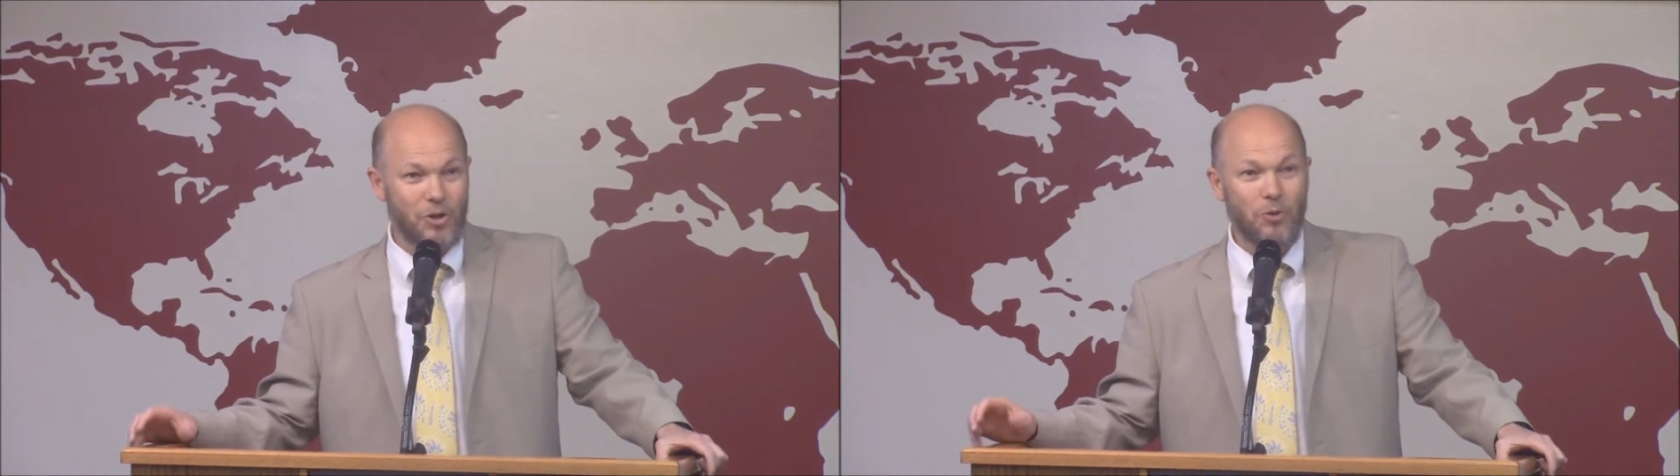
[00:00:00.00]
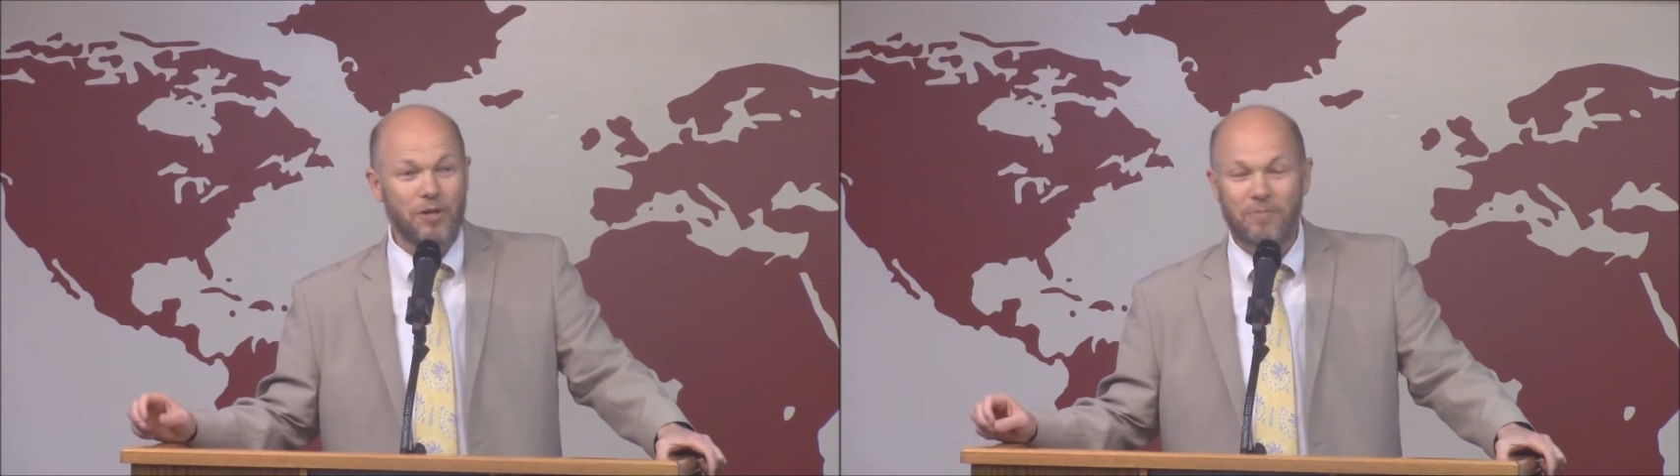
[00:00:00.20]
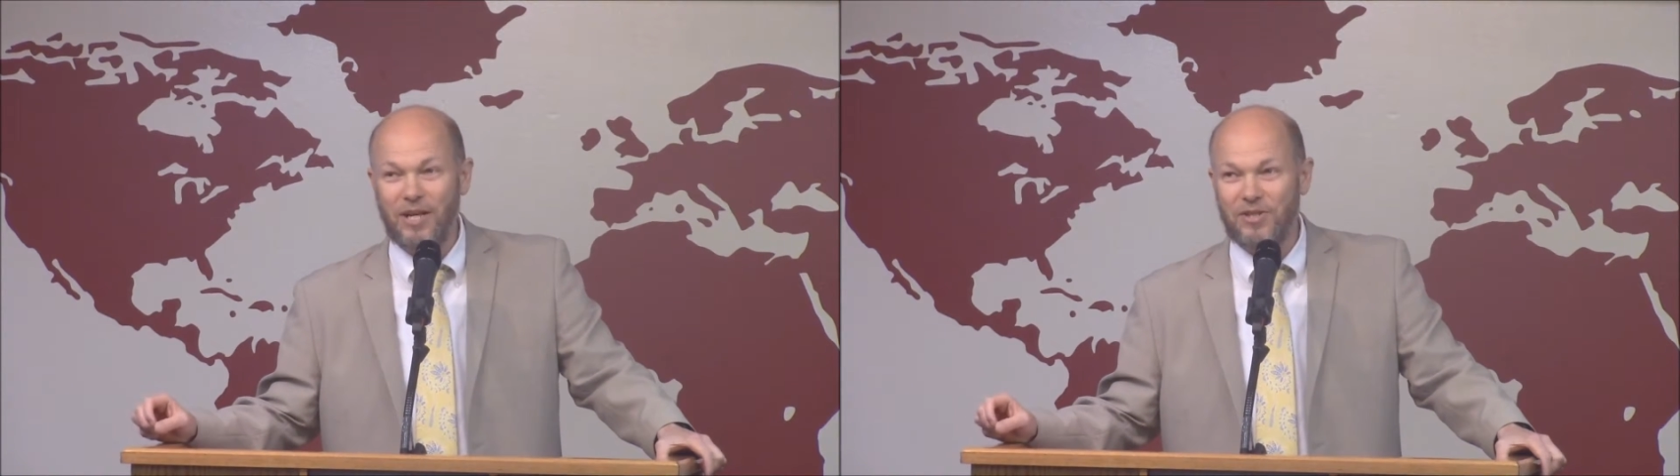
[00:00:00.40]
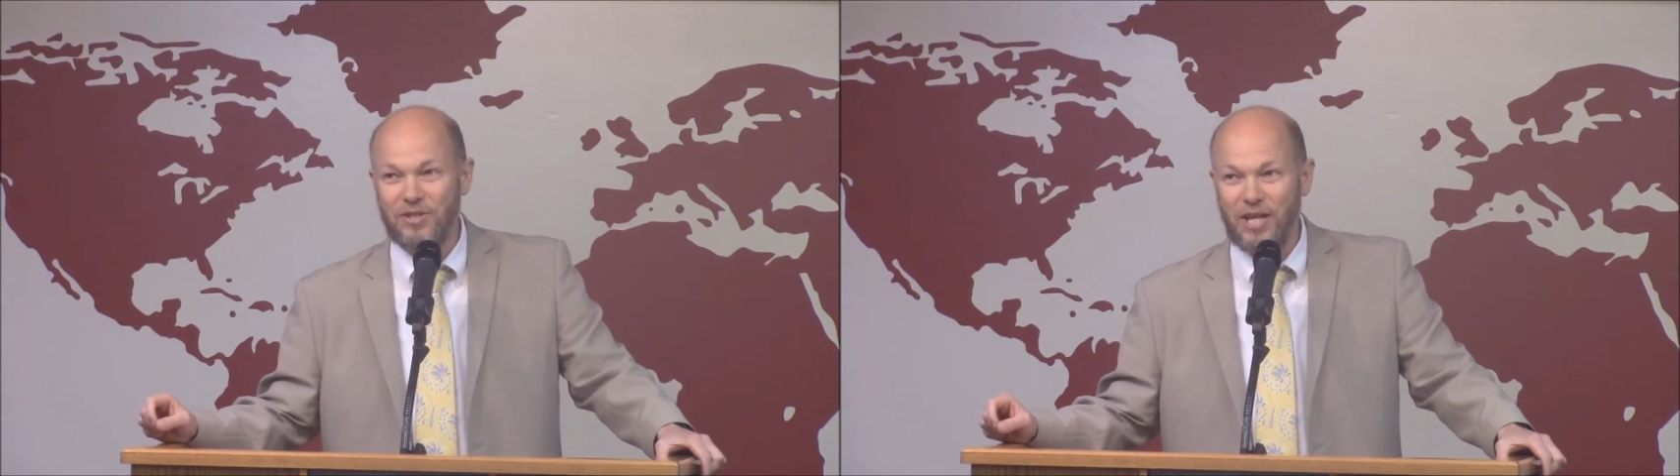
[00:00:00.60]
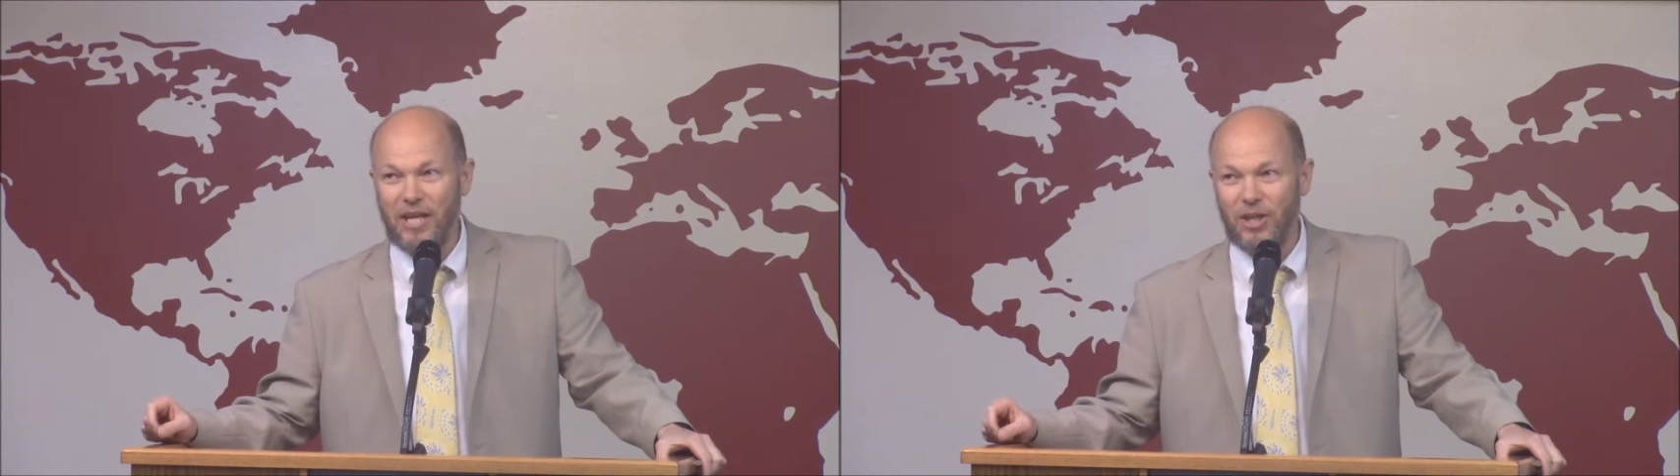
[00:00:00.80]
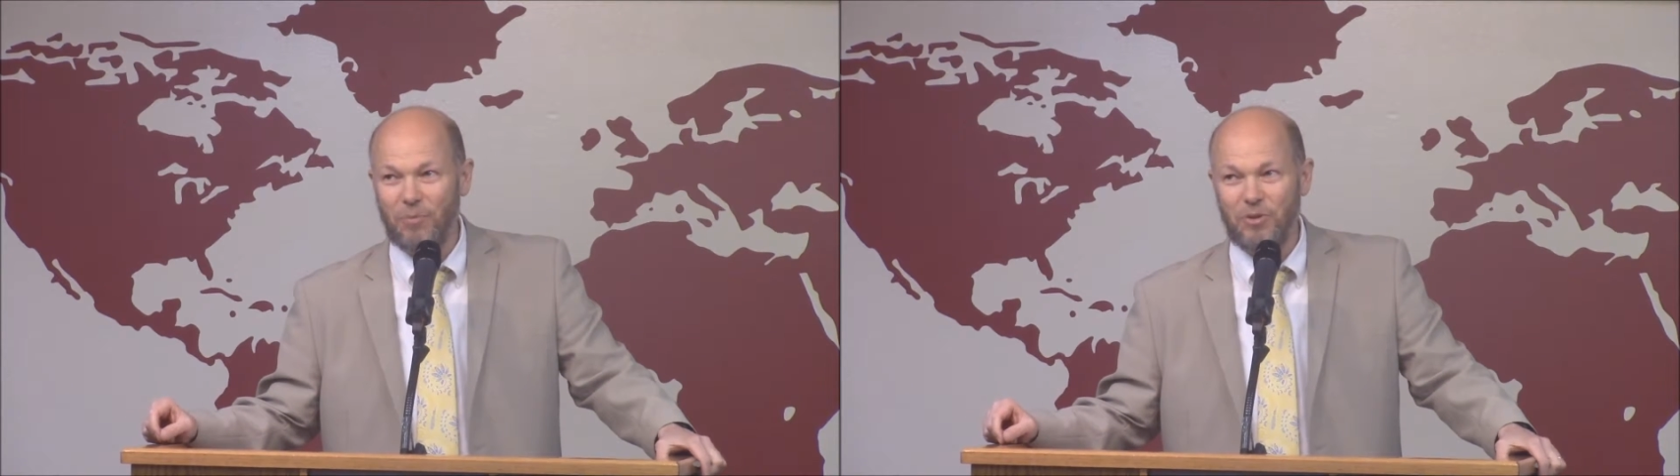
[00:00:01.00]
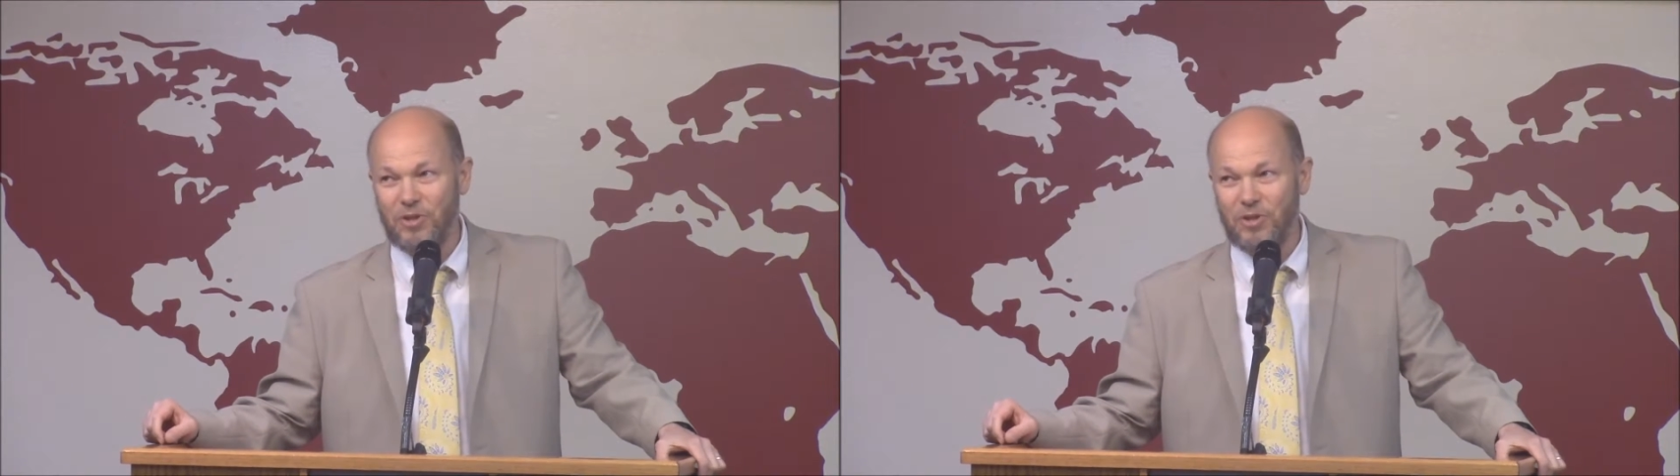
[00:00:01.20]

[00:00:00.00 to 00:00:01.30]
no temptation taking you,